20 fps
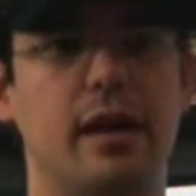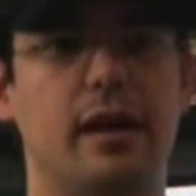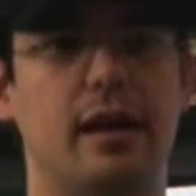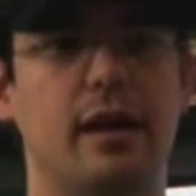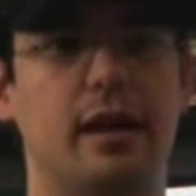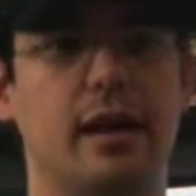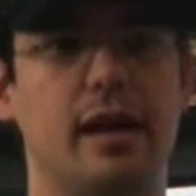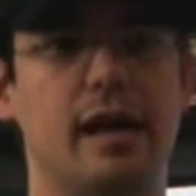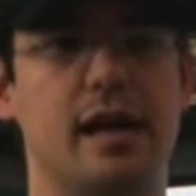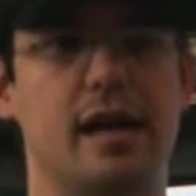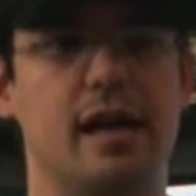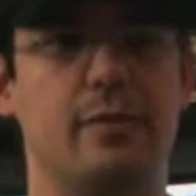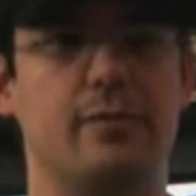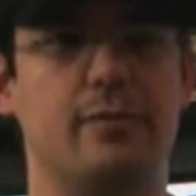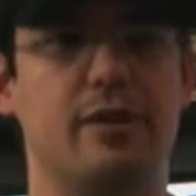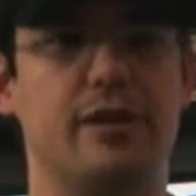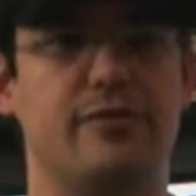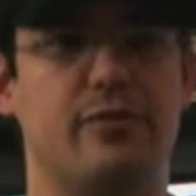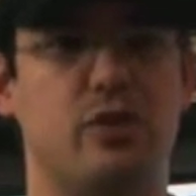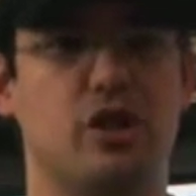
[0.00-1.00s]

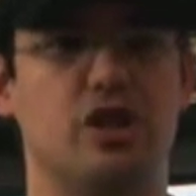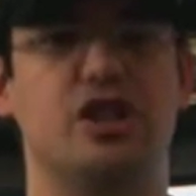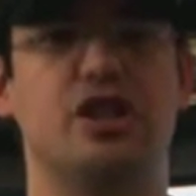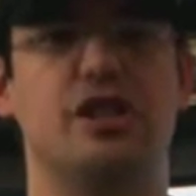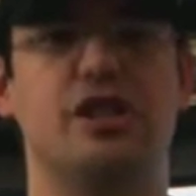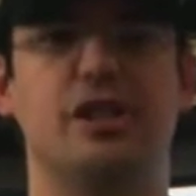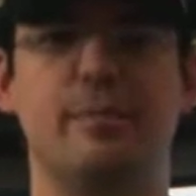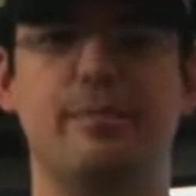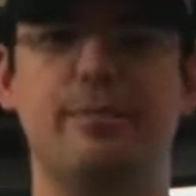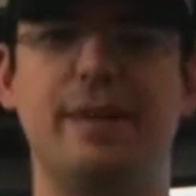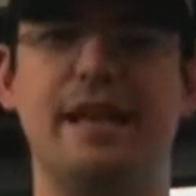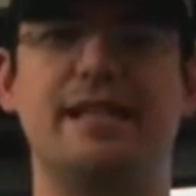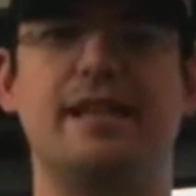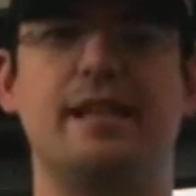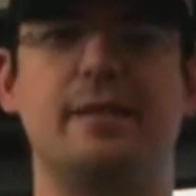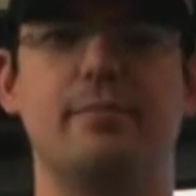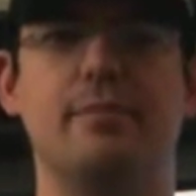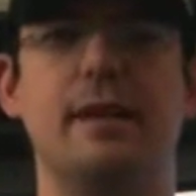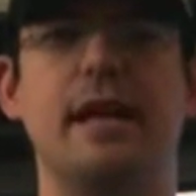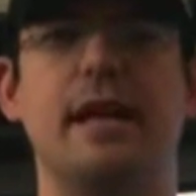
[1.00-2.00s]
as far as just the
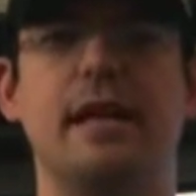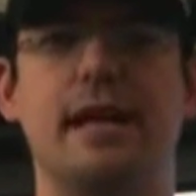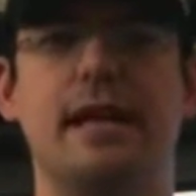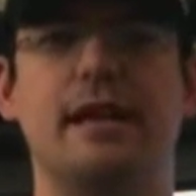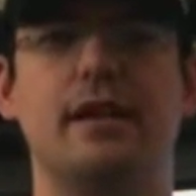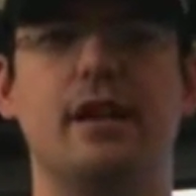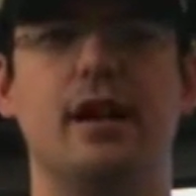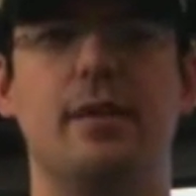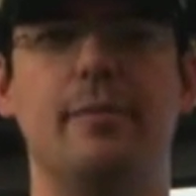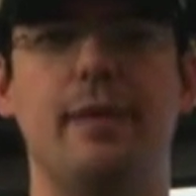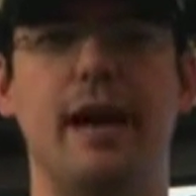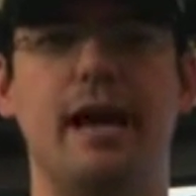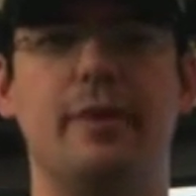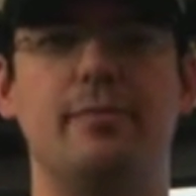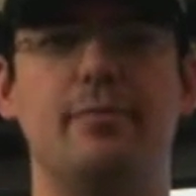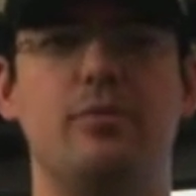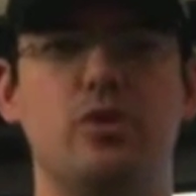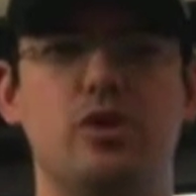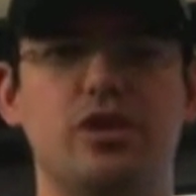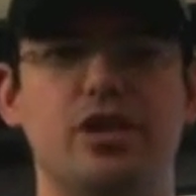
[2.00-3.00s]
basic melee
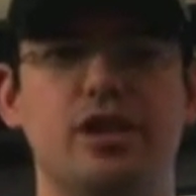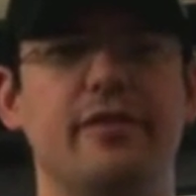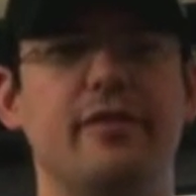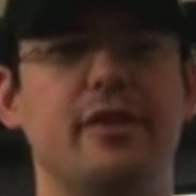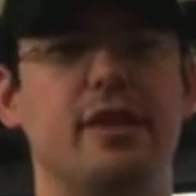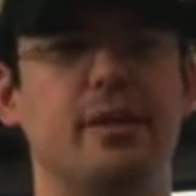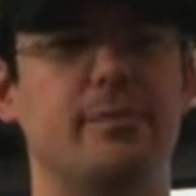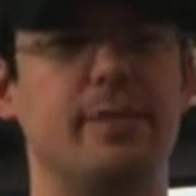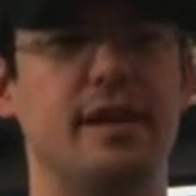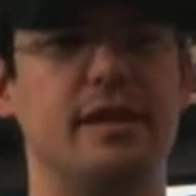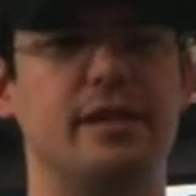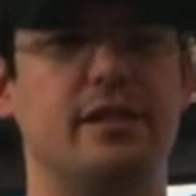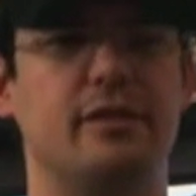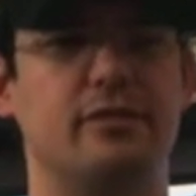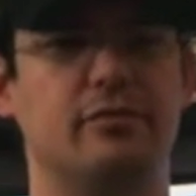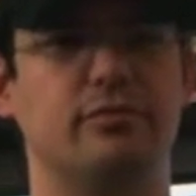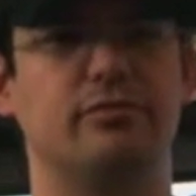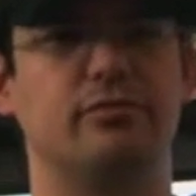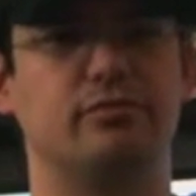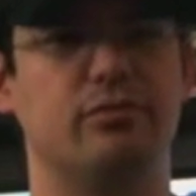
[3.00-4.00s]
combat portion of it and the basic
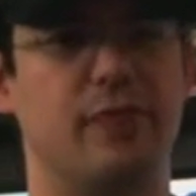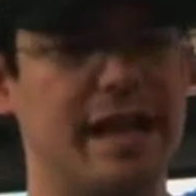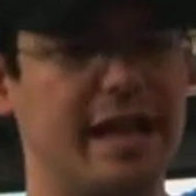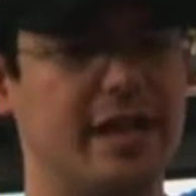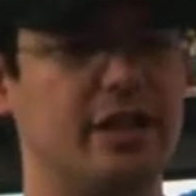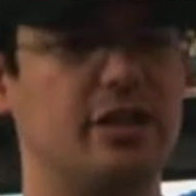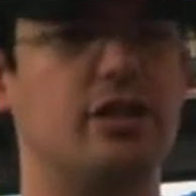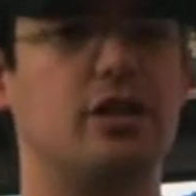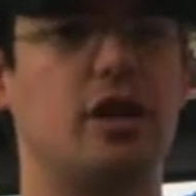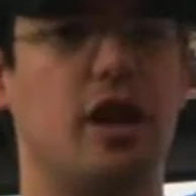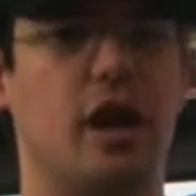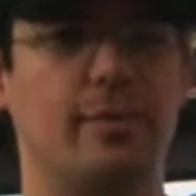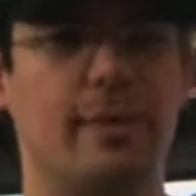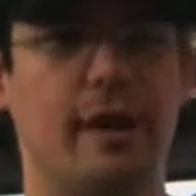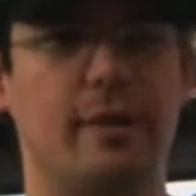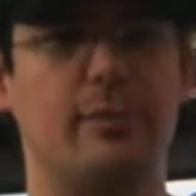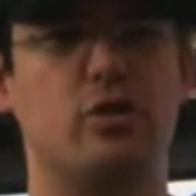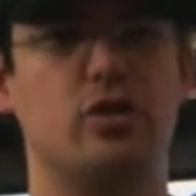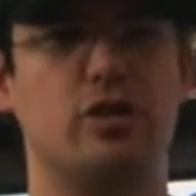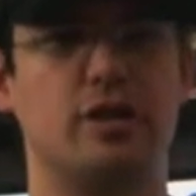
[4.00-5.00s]
ranged
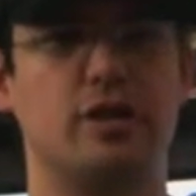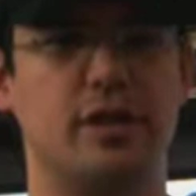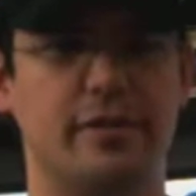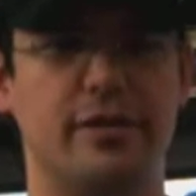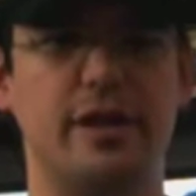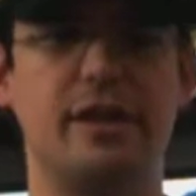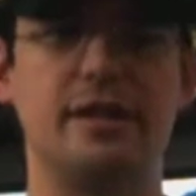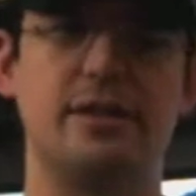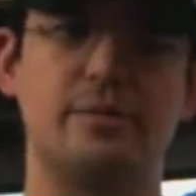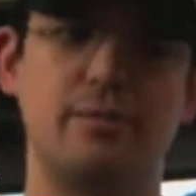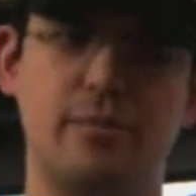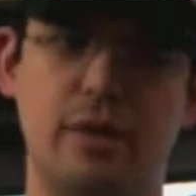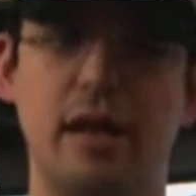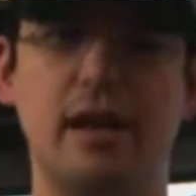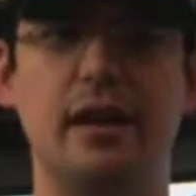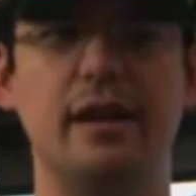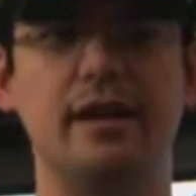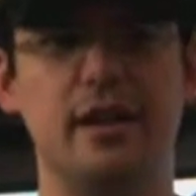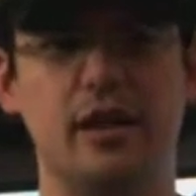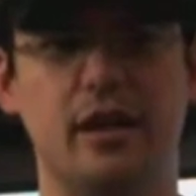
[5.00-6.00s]
combat portion of it. That's
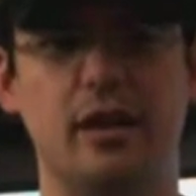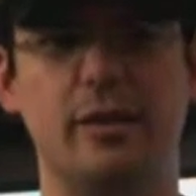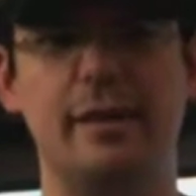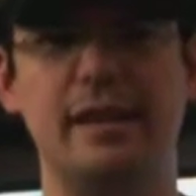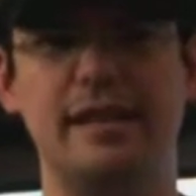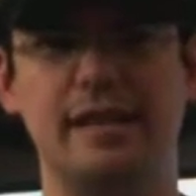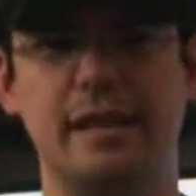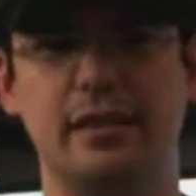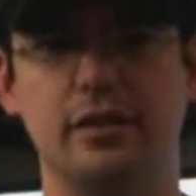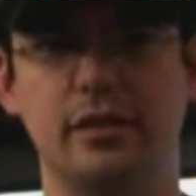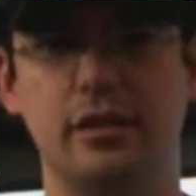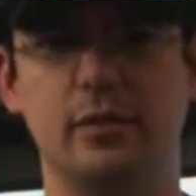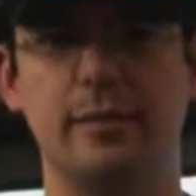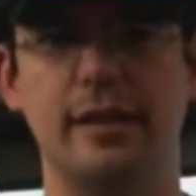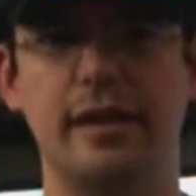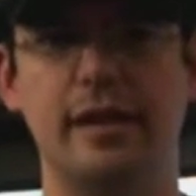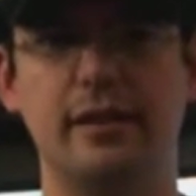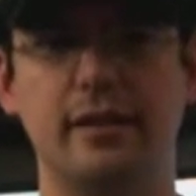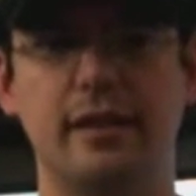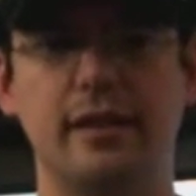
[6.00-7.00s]
it might take a little
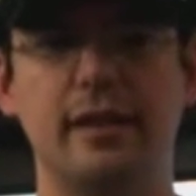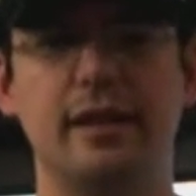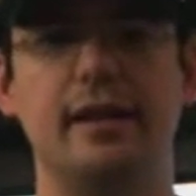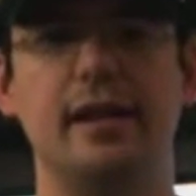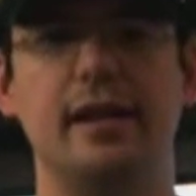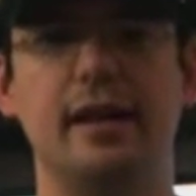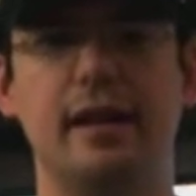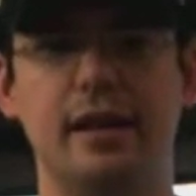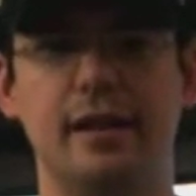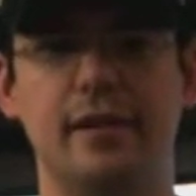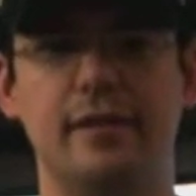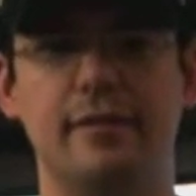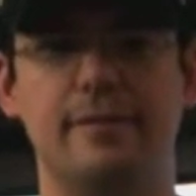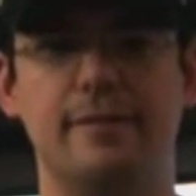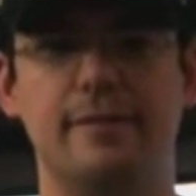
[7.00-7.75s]
bit of